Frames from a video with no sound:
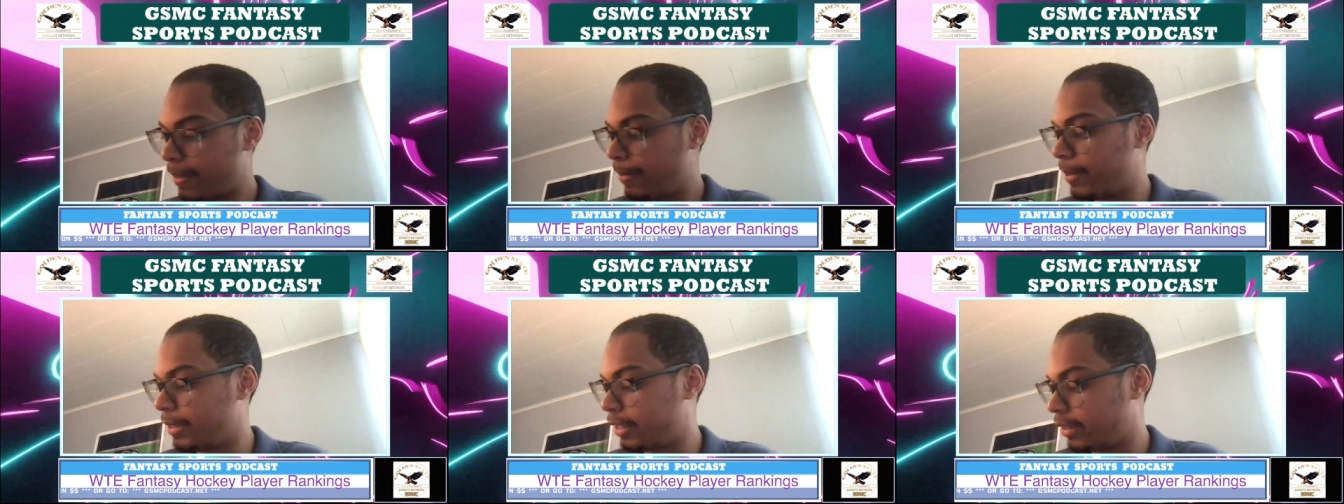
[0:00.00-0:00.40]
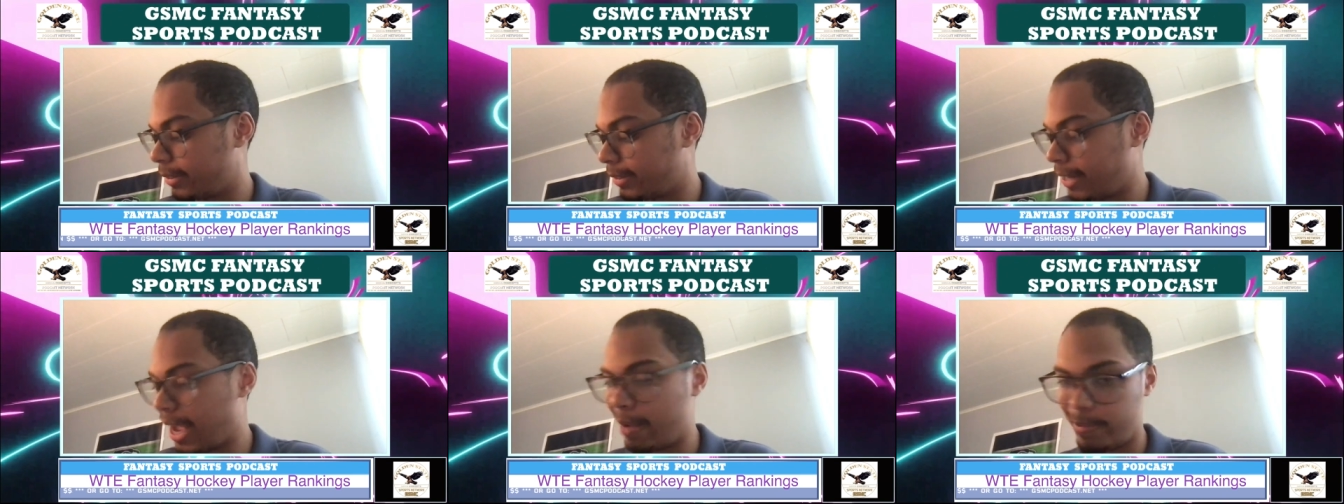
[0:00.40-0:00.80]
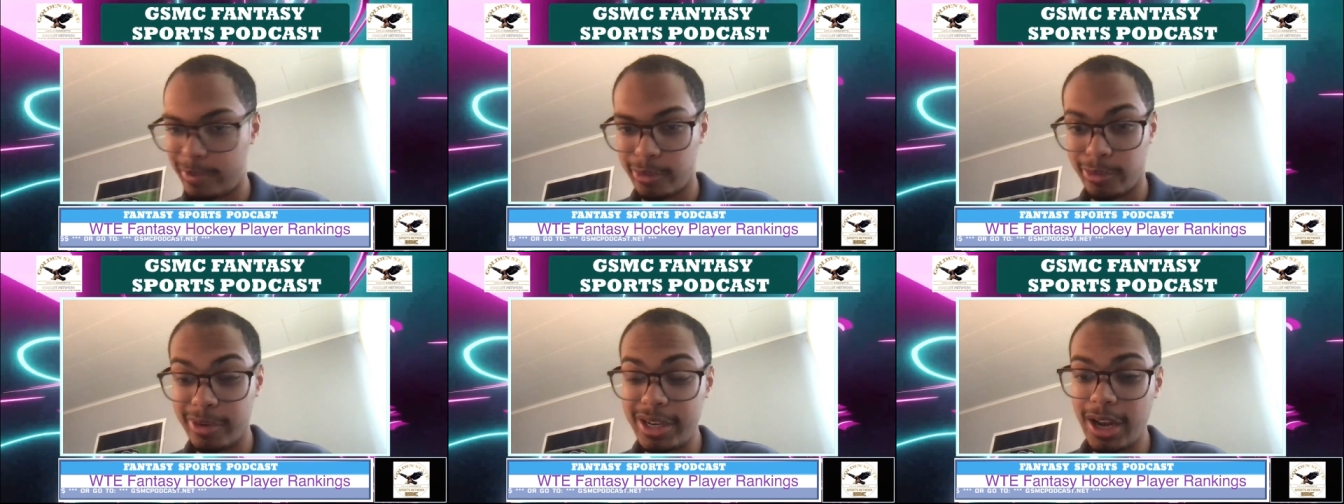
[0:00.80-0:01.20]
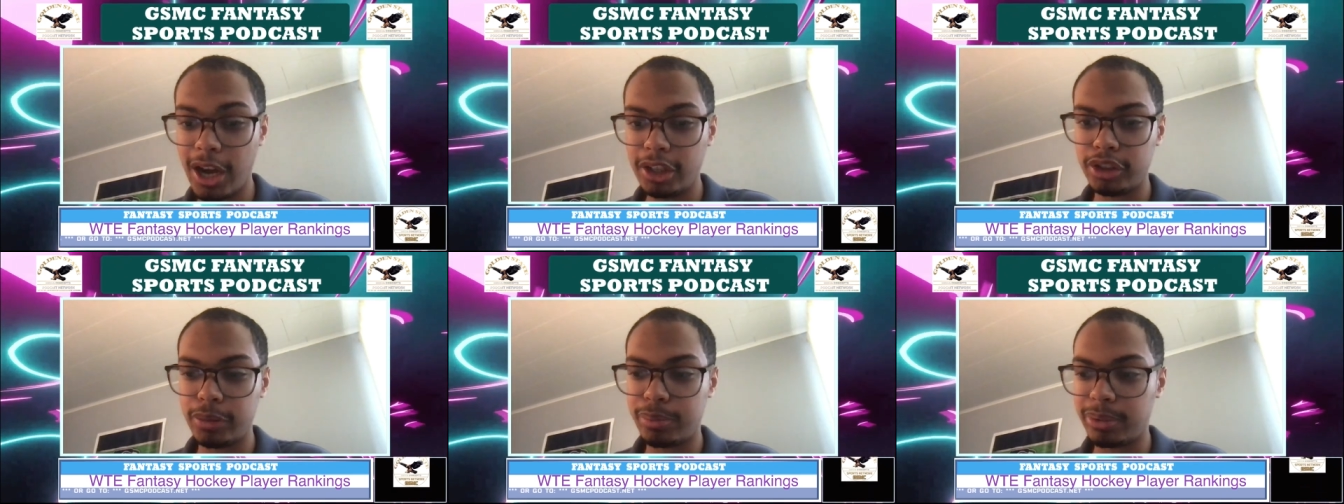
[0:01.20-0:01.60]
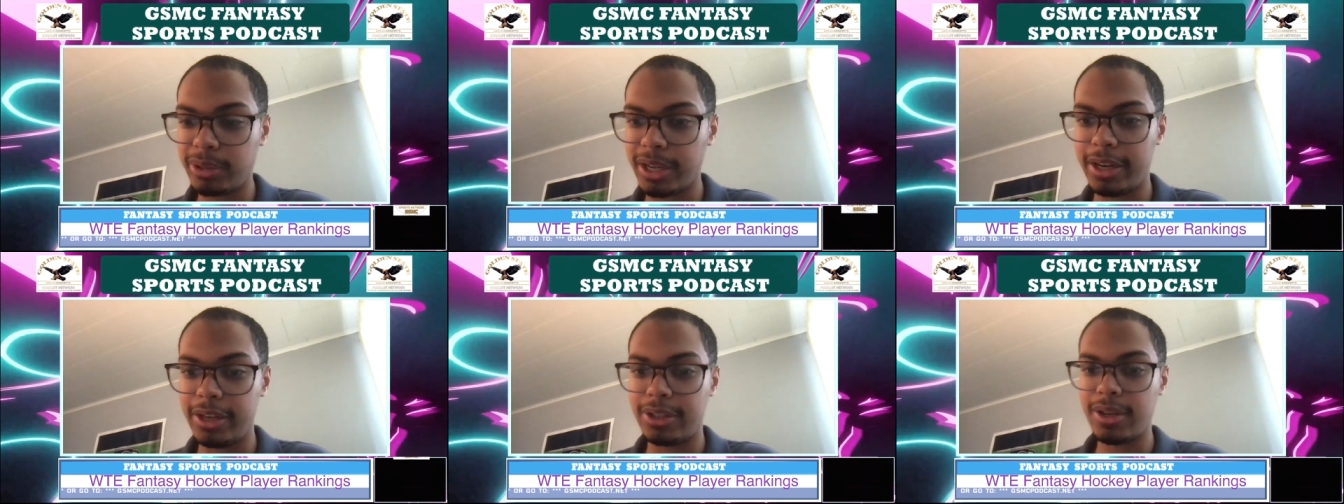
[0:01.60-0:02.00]
This is the top 300
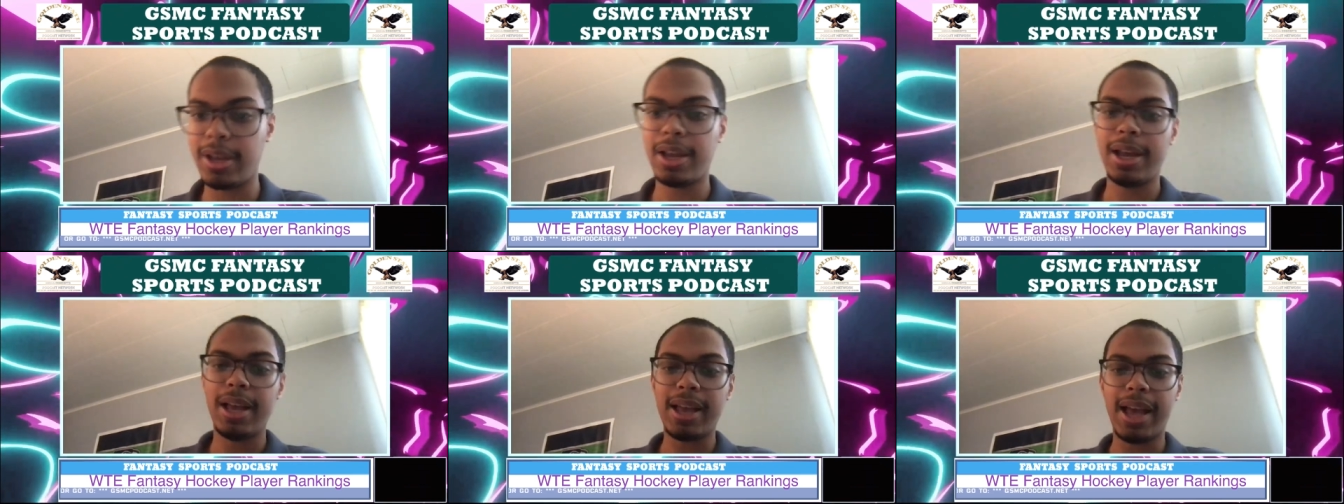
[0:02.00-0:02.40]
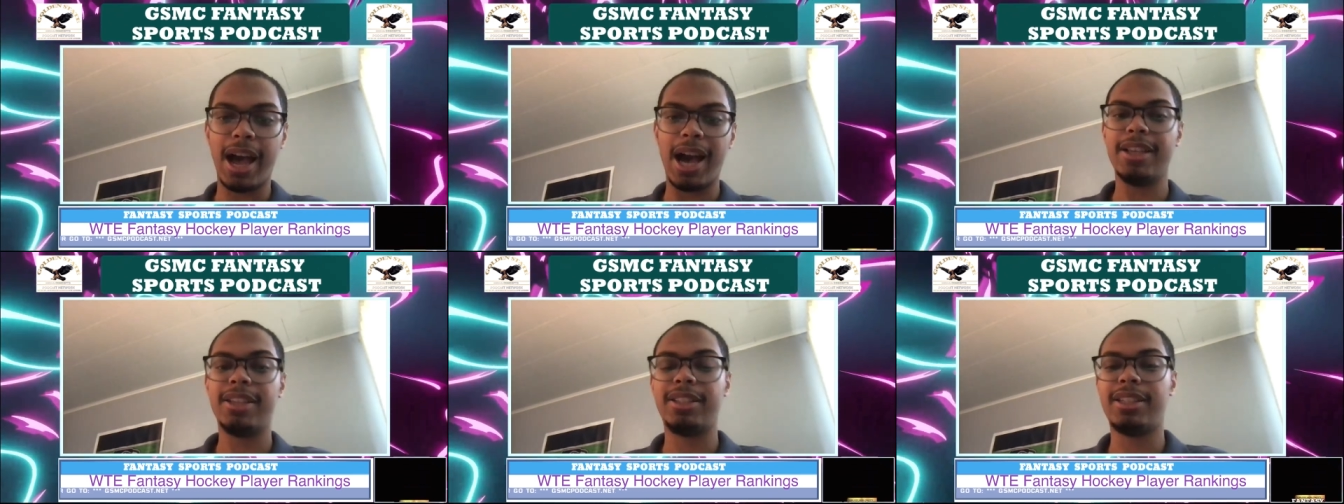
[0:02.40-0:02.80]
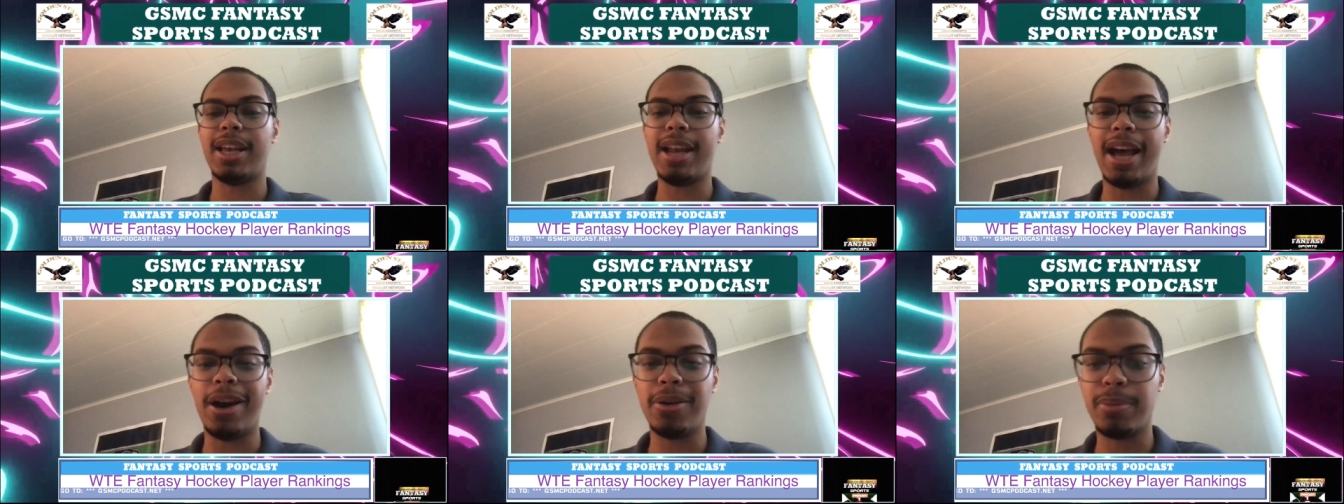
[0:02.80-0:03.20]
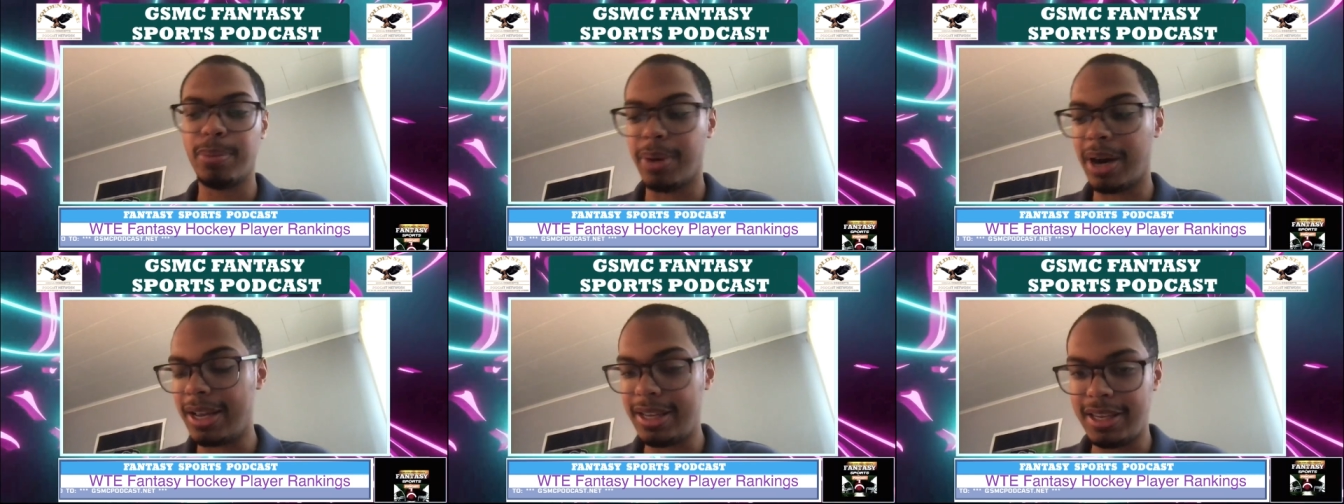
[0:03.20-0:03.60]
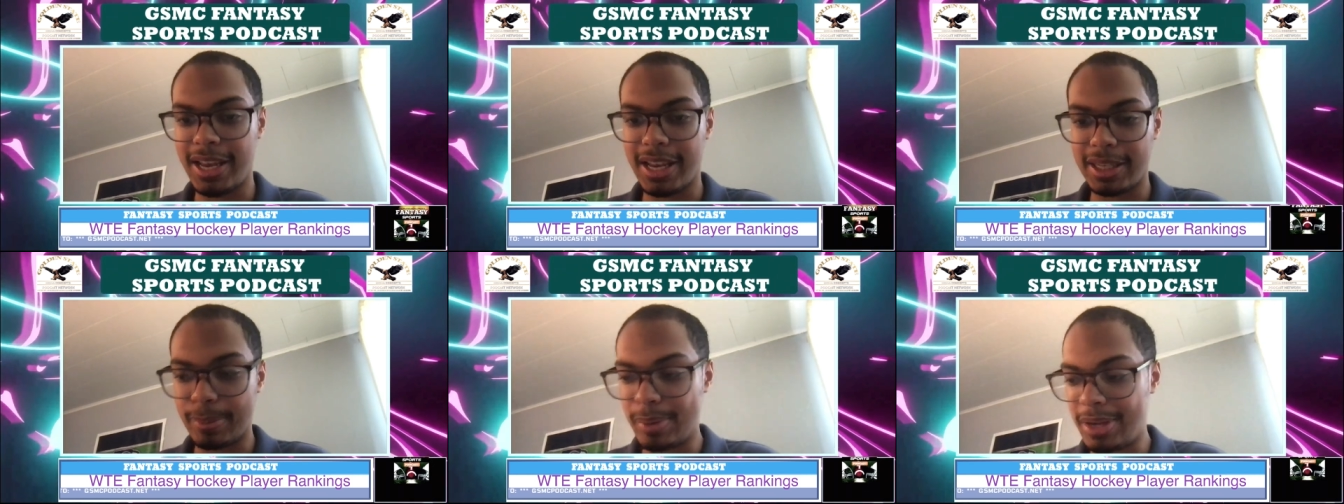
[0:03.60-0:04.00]
players as set out by
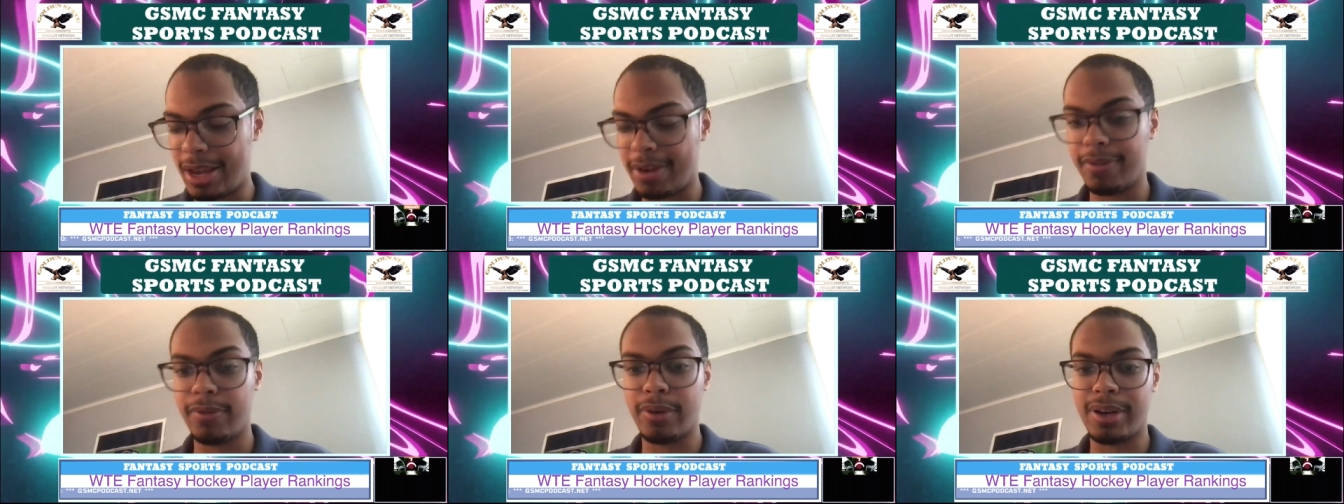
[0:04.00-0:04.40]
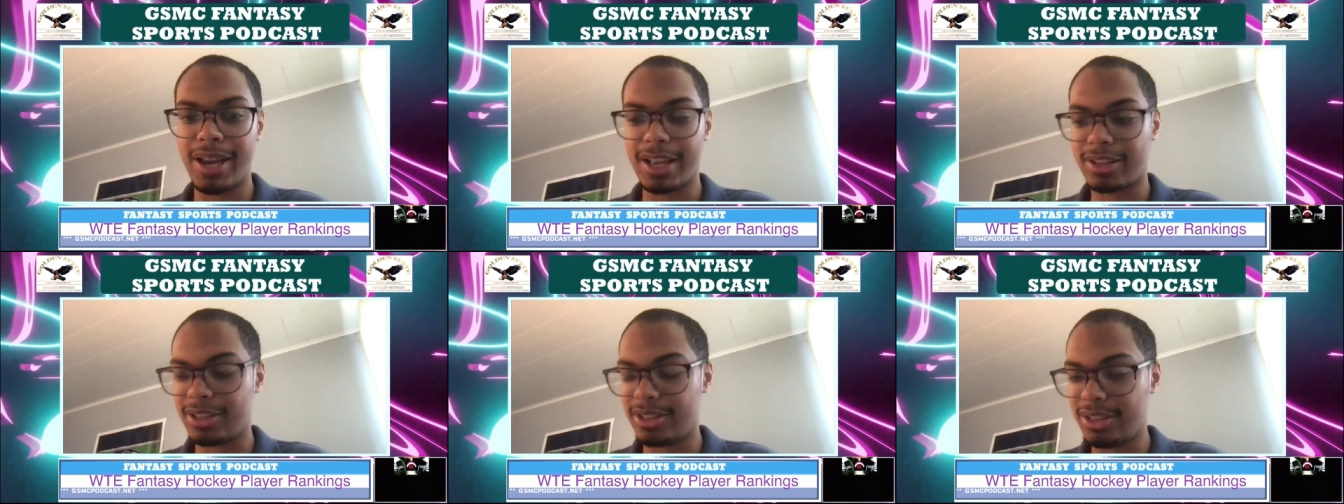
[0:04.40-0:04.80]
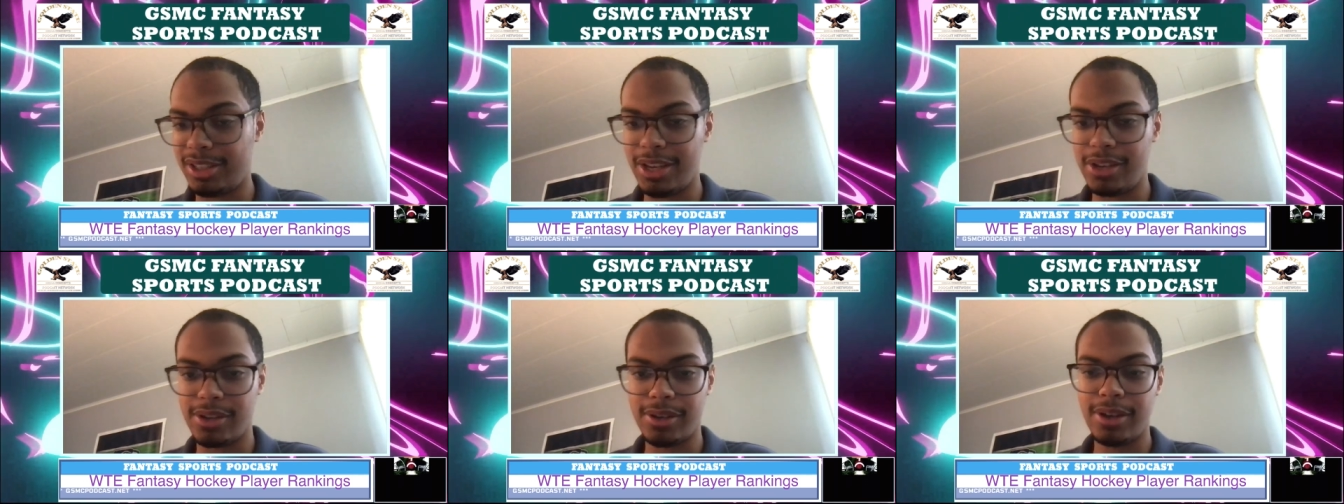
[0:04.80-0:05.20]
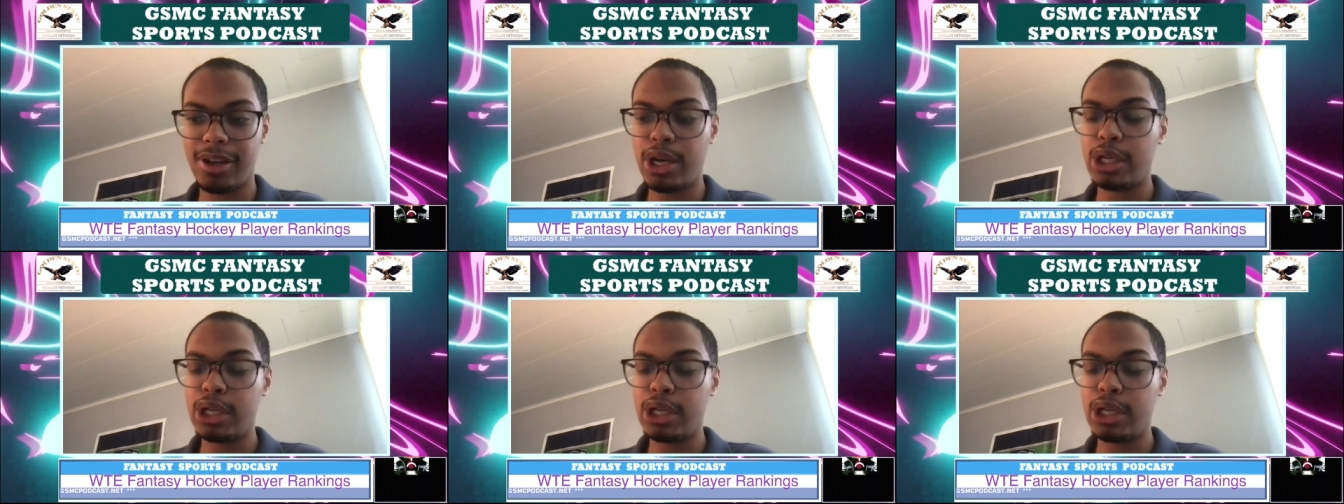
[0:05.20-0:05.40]
ESPN for next season.